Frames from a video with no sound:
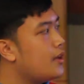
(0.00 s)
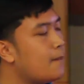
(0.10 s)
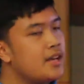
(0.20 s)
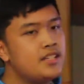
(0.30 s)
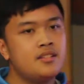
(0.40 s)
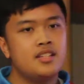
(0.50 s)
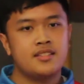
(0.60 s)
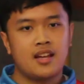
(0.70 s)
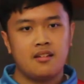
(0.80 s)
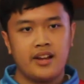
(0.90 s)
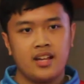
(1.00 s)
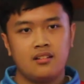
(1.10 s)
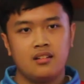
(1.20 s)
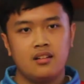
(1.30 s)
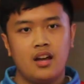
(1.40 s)
Imagine the sun,
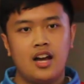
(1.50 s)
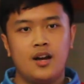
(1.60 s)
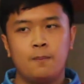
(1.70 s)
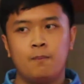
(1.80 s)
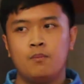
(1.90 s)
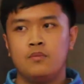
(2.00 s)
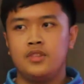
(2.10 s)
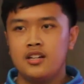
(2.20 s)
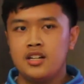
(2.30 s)
right? The